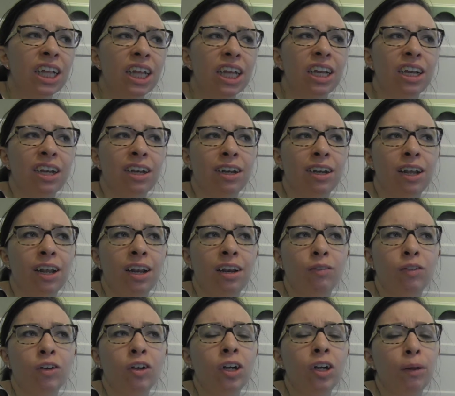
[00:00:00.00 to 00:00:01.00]
and, and
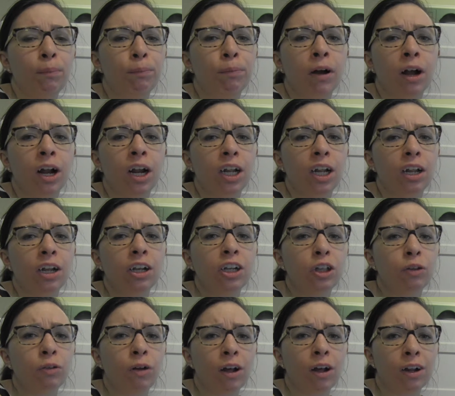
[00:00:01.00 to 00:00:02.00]
when you're in a park, you're
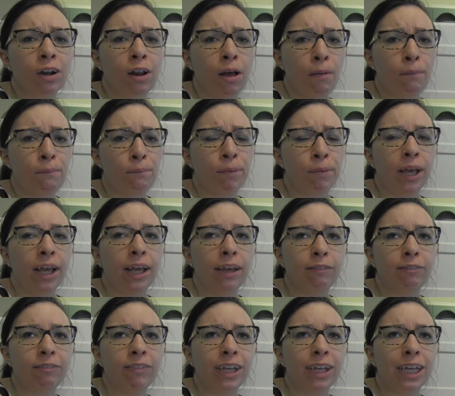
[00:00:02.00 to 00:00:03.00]
just walking on
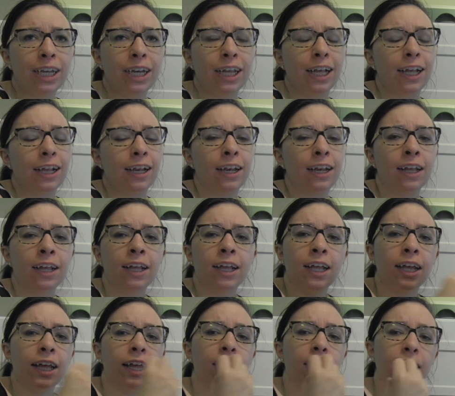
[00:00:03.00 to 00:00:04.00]
pavement and
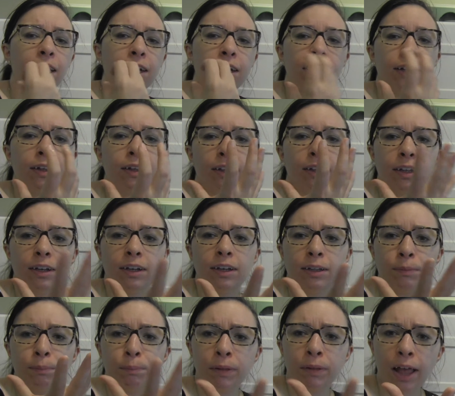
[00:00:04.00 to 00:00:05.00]
and and
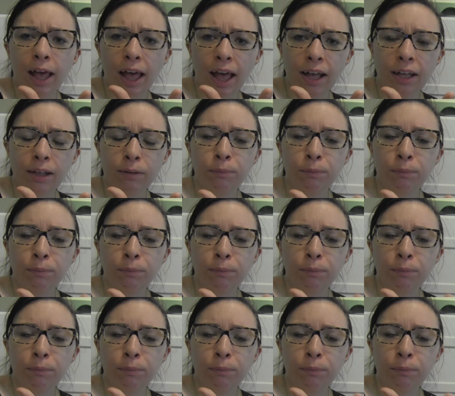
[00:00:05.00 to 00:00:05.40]
it's black.